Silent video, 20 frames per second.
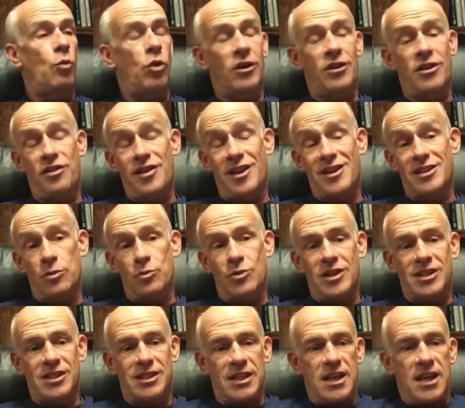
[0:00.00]
One of the things
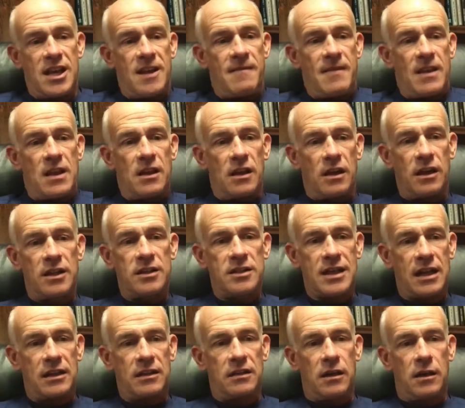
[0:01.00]
that we see
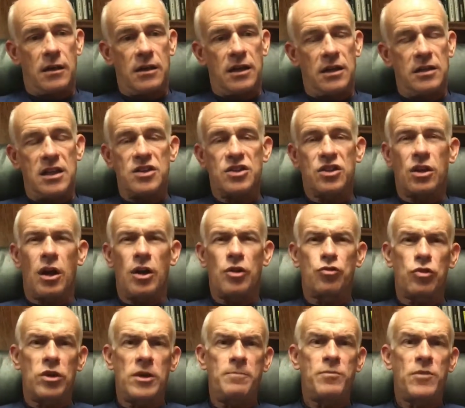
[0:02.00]
is that in this
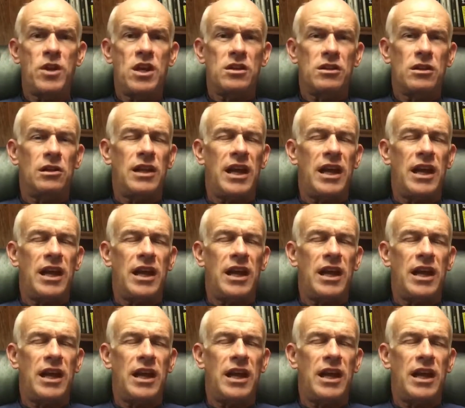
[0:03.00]
country,